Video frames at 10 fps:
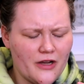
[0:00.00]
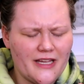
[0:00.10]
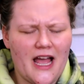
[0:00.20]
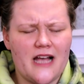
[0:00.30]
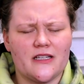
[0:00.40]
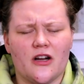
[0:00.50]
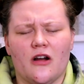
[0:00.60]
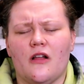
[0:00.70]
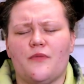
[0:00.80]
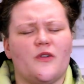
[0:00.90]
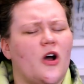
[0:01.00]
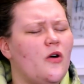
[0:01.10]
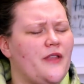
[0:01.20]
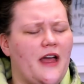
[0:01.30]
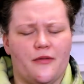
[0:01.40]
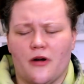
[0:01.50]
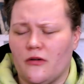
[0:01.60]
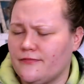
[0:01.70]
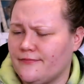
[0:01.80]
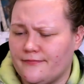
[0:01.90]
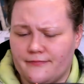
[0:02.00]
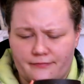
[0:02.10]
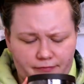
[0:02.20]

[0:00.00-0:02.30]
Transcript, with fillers: yes, girl, coat that throat, mm-hmm.